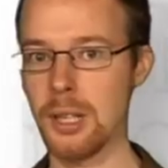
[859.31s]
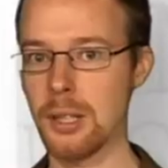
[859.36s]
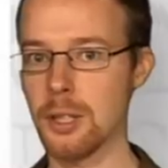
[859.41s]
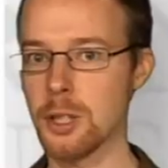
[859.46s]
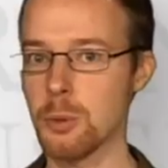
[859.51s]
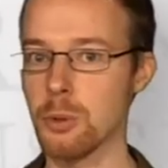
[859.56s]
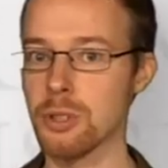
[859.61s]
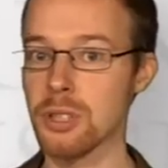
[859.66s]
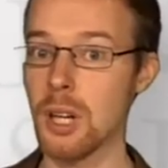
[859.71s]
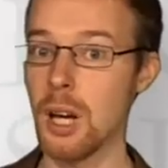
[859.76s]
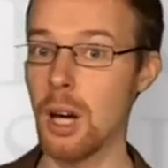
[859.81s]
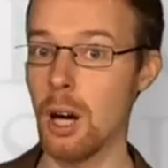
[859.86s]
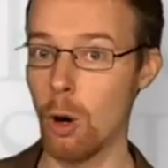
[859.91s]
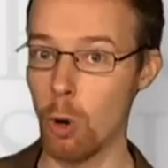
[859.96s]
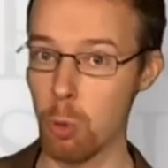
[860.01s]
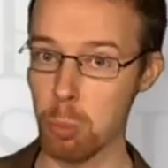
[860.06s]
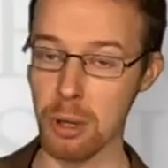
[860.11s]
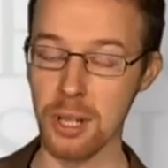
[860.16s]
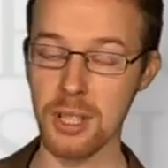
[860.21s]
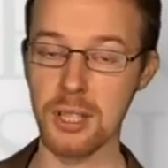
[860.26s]
English was
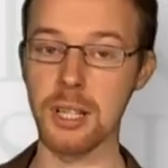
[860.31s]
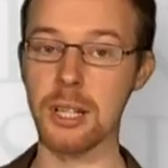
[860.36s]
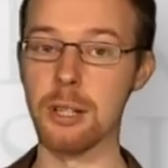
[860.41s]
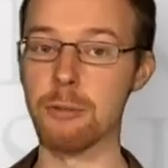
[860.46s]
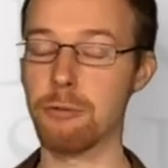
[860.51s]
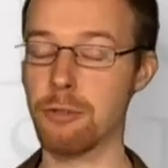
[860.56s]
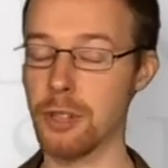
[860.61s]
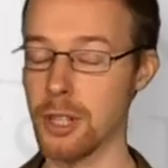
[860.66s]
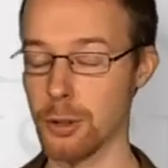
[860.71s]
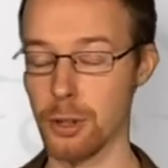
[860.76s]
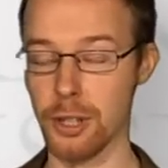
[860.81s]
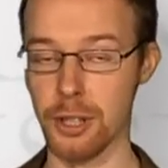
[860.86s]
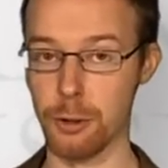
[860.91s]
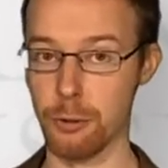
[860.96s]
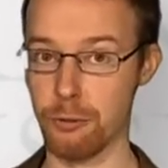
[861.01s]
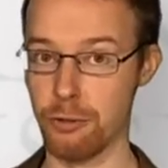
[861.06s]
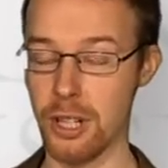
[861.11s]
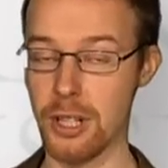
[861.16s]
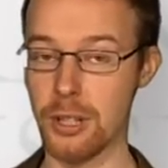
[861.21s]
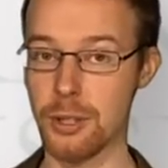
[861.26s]
hopelessly inferior
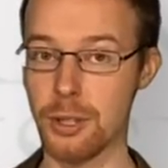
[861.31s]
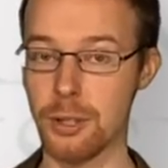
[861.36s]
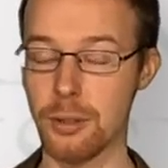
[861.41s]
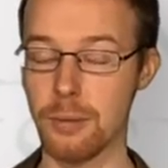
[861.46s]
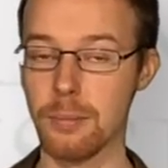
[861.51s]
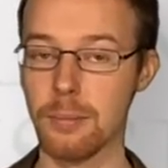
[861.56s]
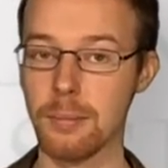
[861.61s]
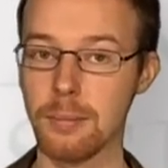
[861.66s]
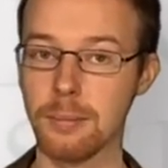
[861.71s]
to French.